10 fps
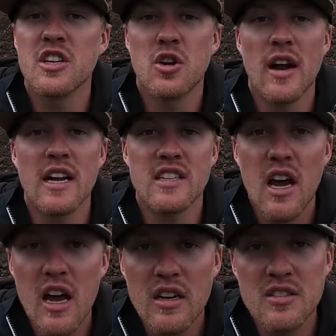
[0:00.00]
can crank
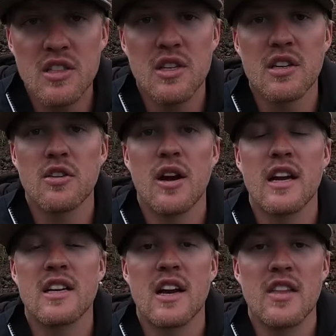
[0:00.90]
docks, you can
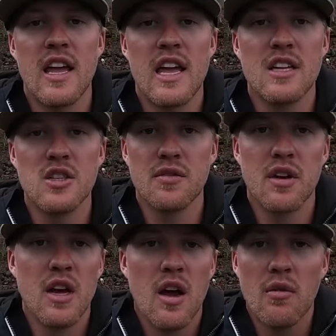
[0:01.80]
crank down the edge of
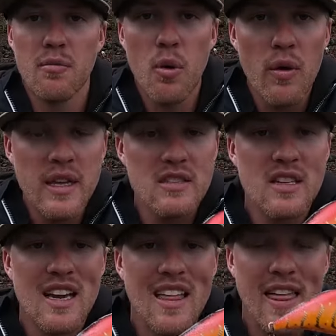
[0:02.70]
points.